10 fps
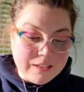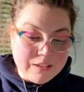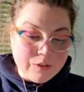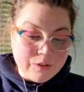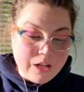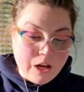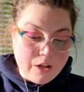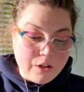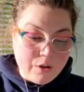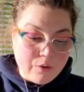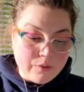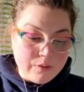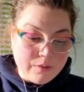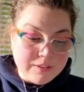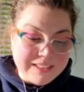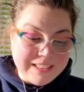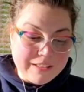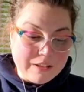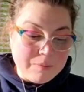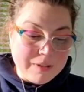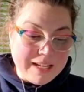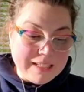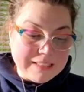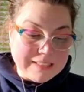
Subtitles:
to an unknown, secret place.